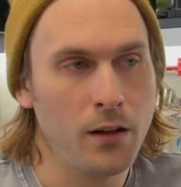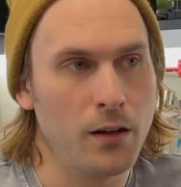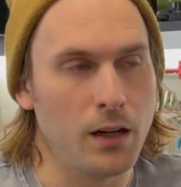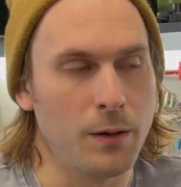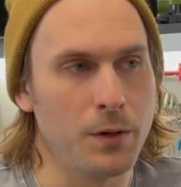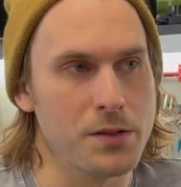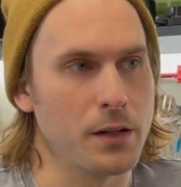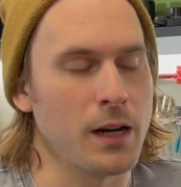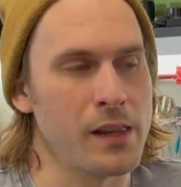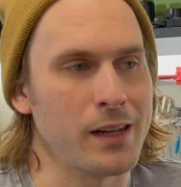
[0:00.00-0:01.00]
Those are
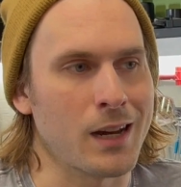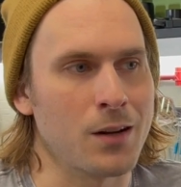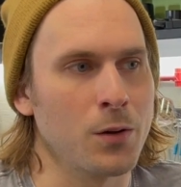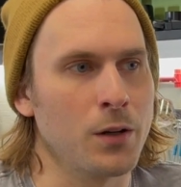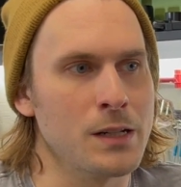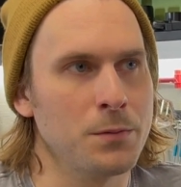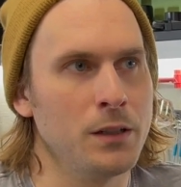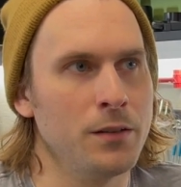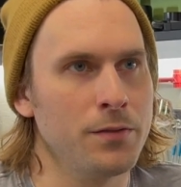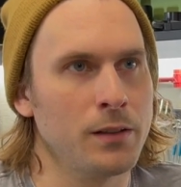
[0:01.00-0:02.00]
kind of the categories
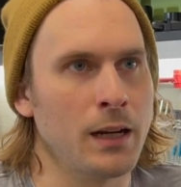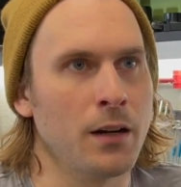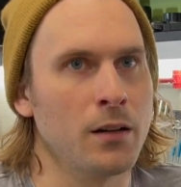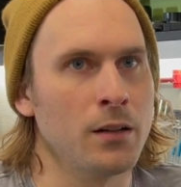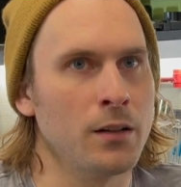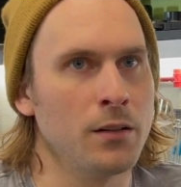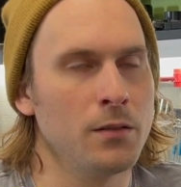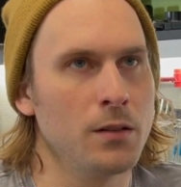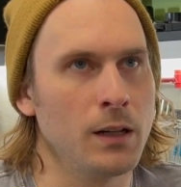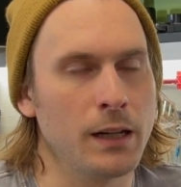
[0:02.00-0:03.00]
we've landed on,
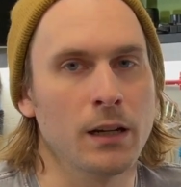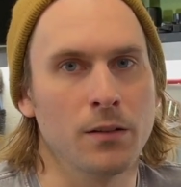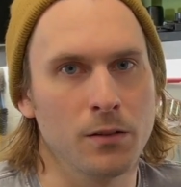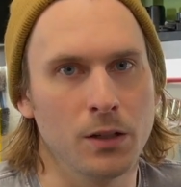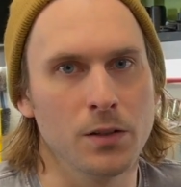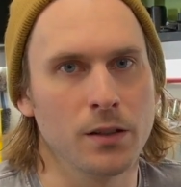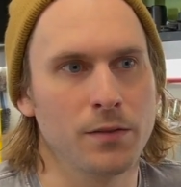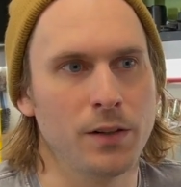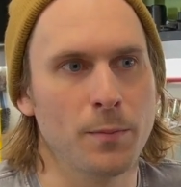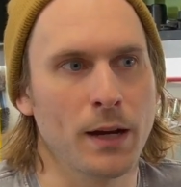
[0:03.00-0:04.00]
again, using
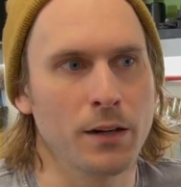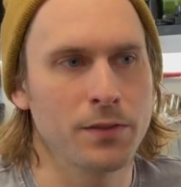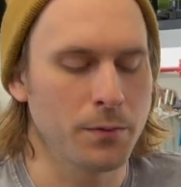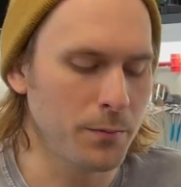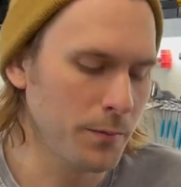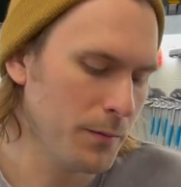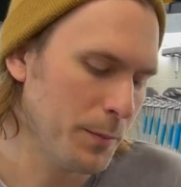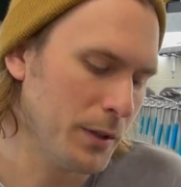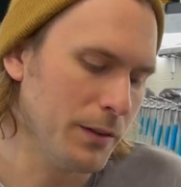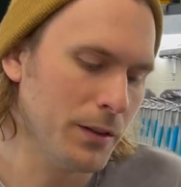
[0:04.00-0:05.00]
feedback from the
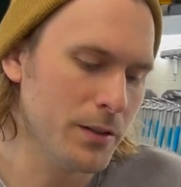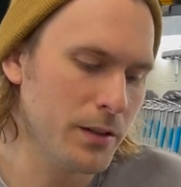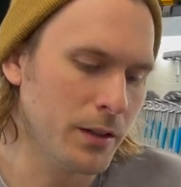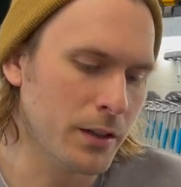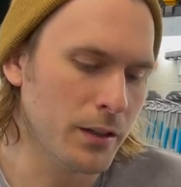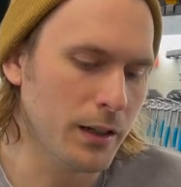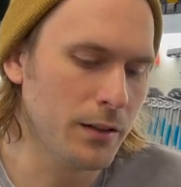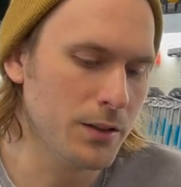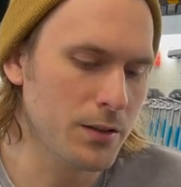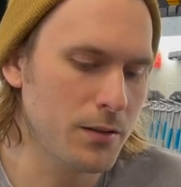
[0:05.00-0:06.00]
previous year
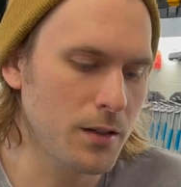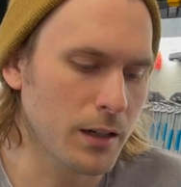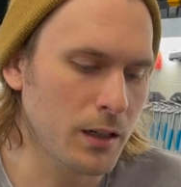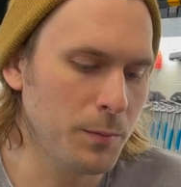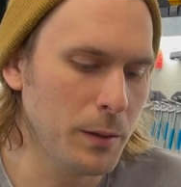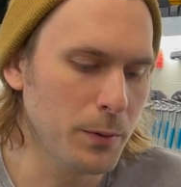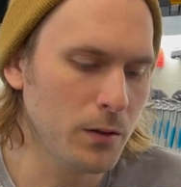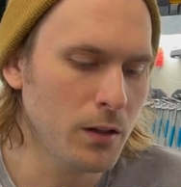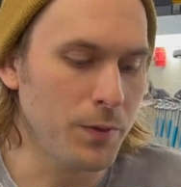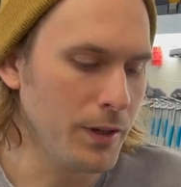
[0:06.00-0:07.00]
and just talking to
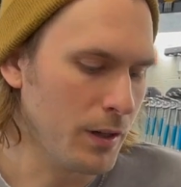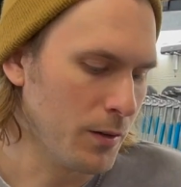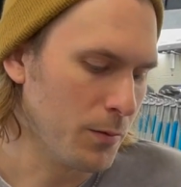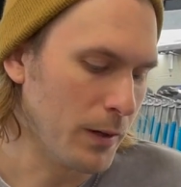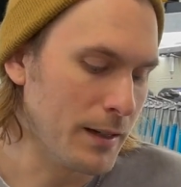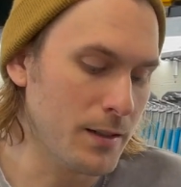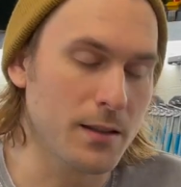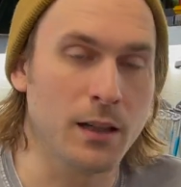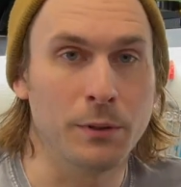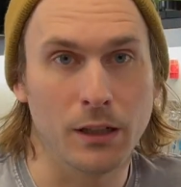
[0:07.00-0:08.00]
people. The race is
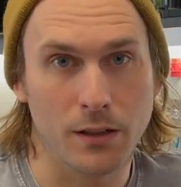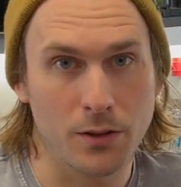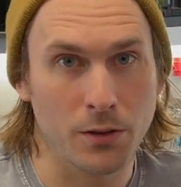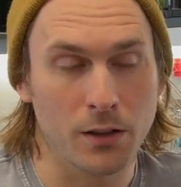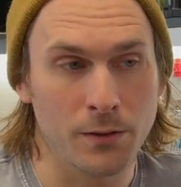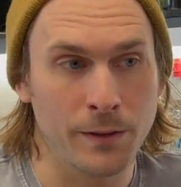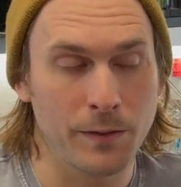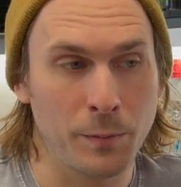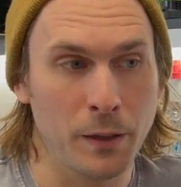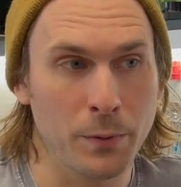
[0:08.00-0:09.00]
limited to
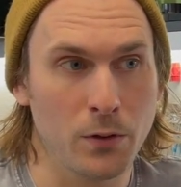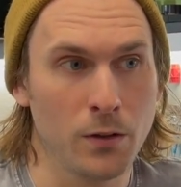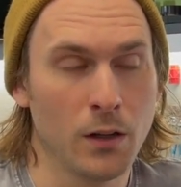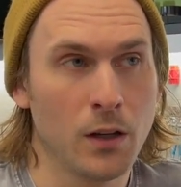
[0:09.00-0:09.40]
250 people.